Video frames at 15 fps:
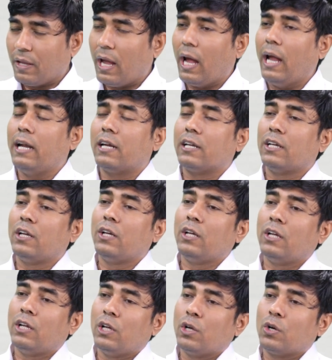and
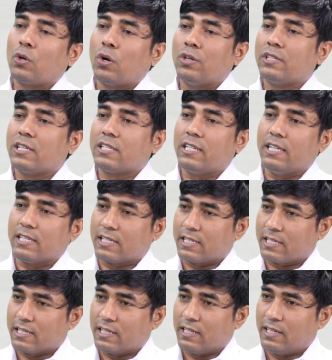
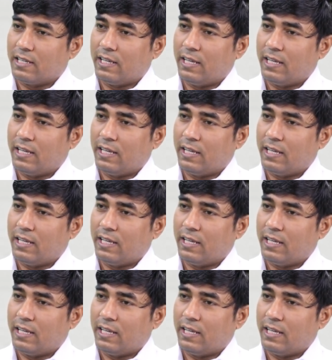consciousness,